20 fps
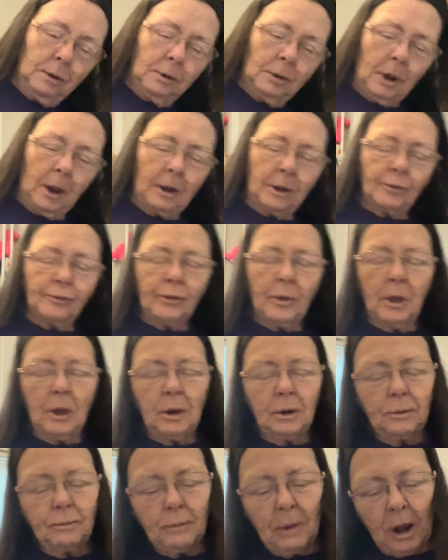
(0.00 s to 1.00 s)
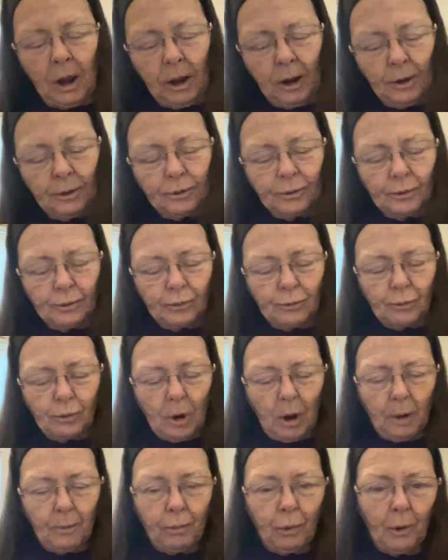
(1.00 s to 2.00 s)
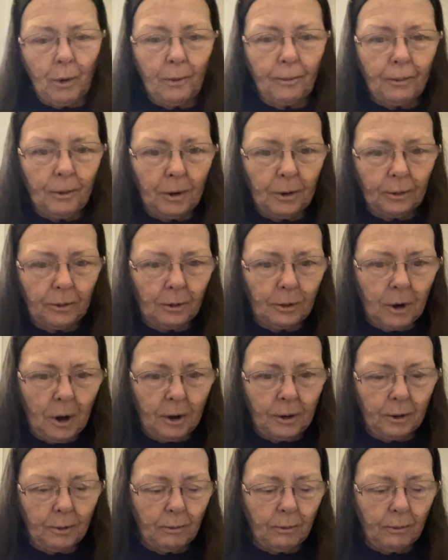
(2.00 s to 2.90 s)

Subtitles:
Like I said, my edges are not perfect. They're kind of